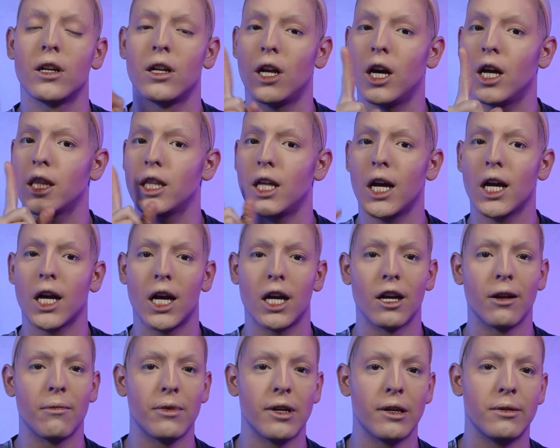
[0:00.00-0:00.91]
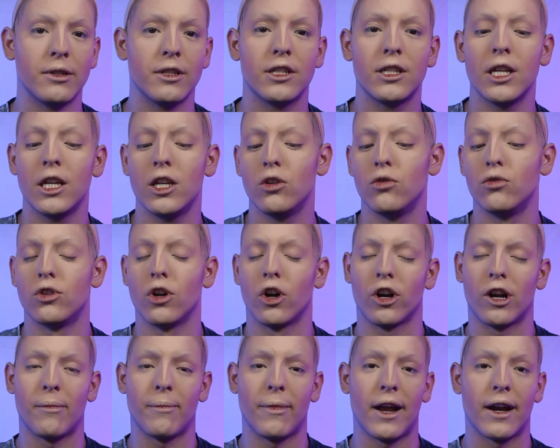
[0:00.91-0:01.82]
Not that kind of BBC, you
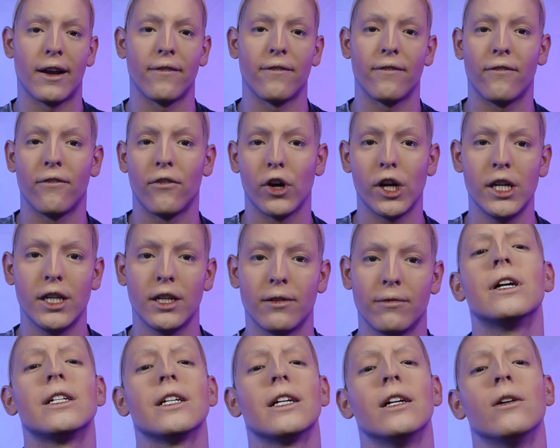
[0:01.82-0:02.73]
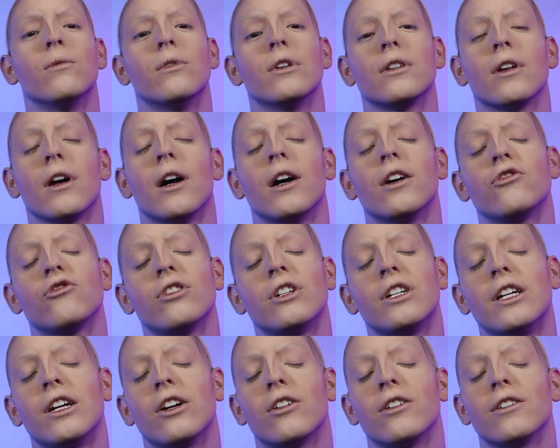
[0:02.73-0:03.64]
dirty minded freak. But it was 100
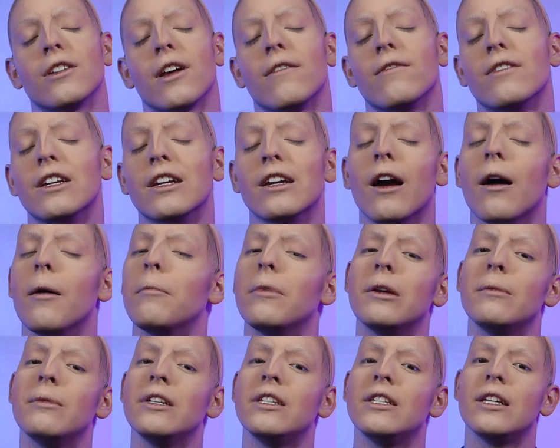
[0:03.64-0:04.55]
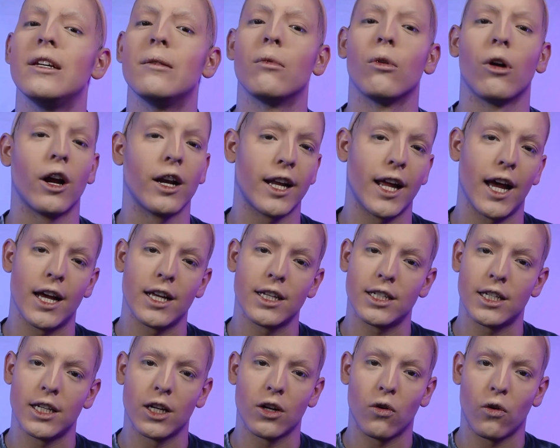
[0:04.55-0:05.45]
years of the BBC
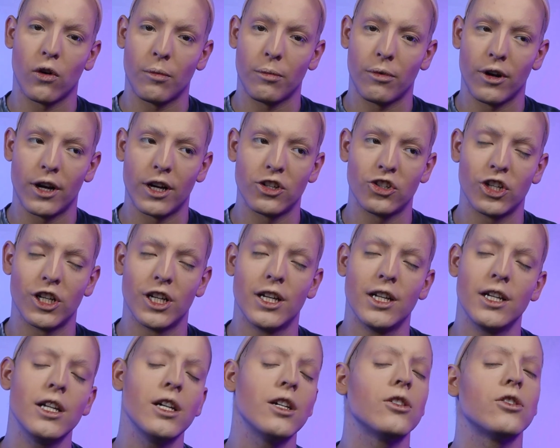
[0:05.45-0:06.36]
Broadcasting Corporation.